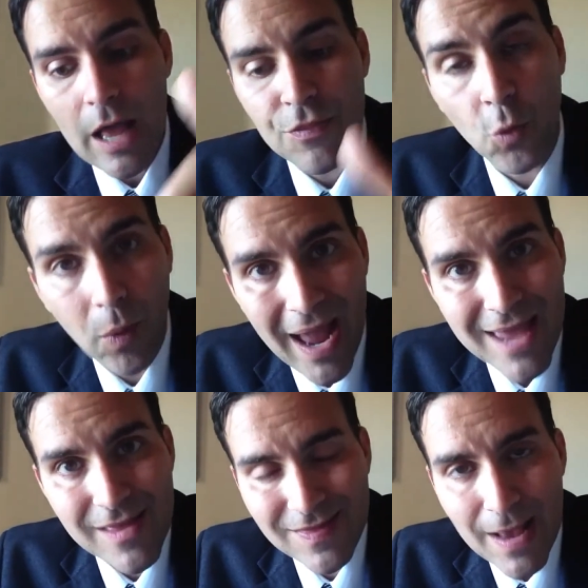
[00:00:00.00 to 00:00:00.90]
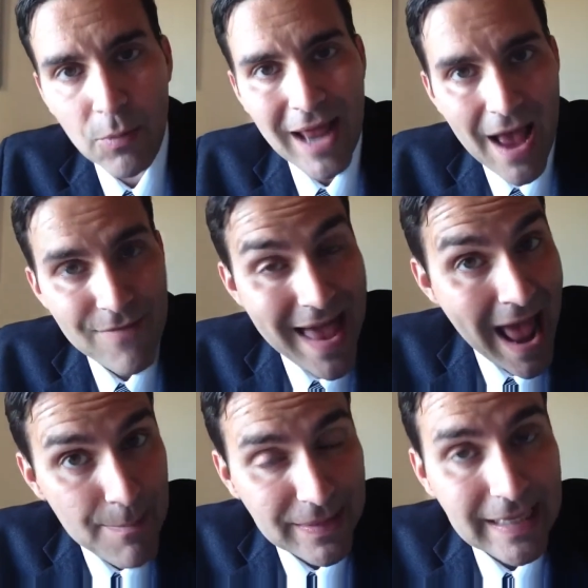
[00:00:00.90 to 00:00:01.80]
The way that they would have that
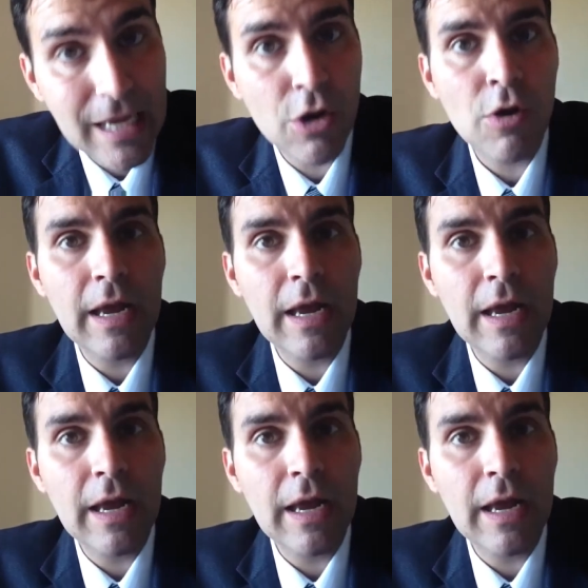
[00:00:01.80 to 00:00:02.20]
happen here